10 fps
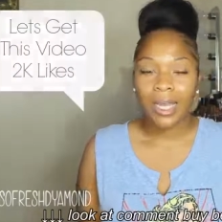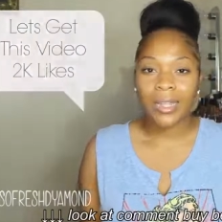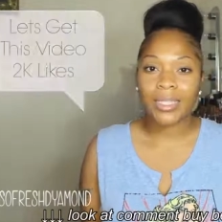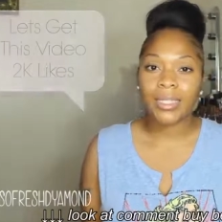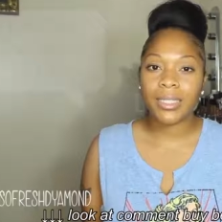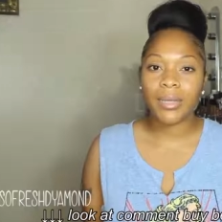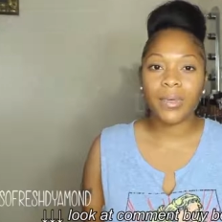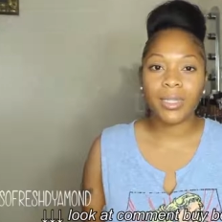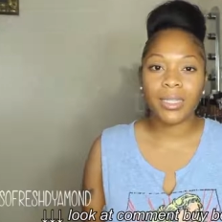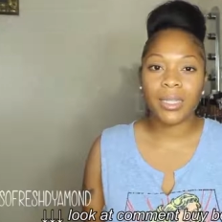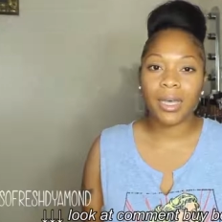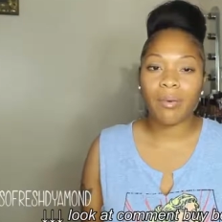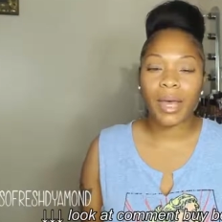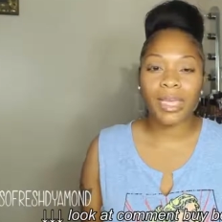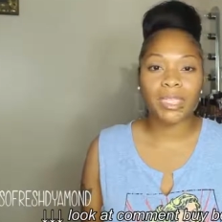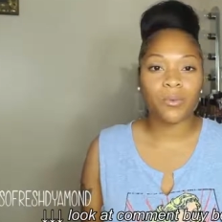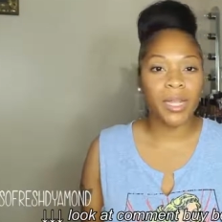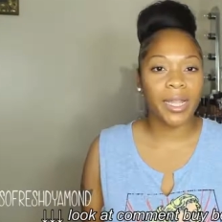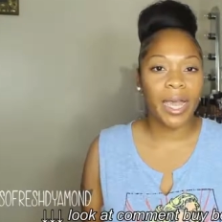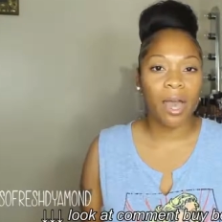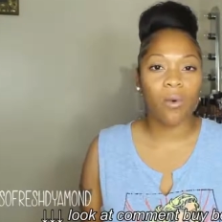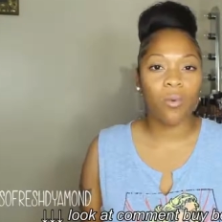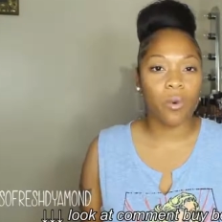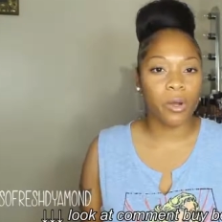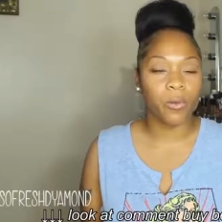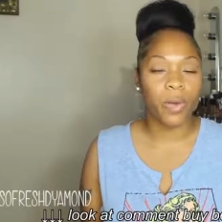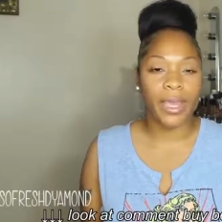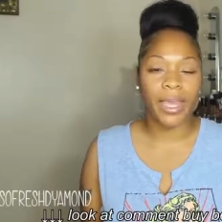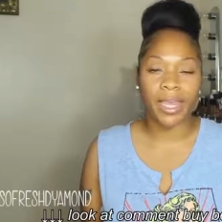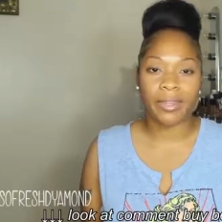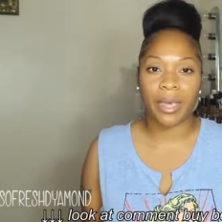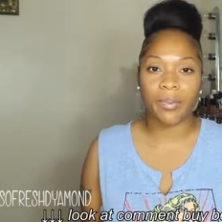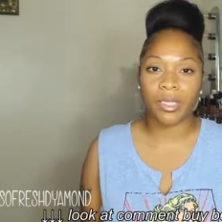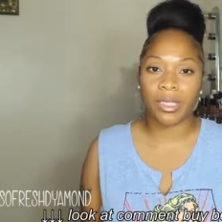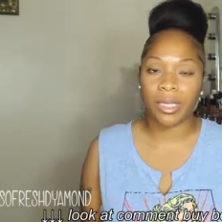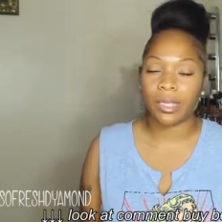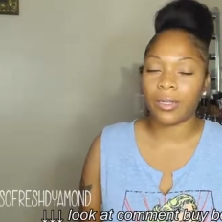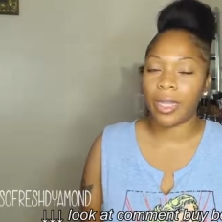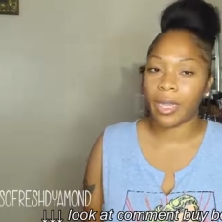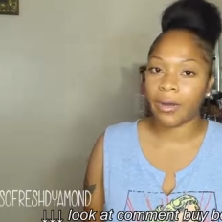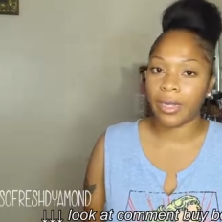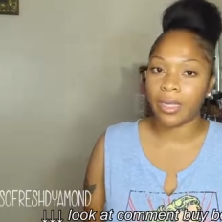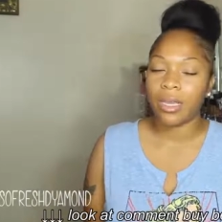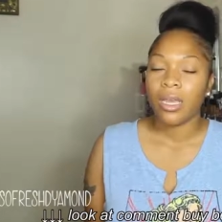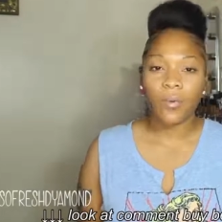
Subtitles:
and this is typically done by sweating out water weight in that particular area.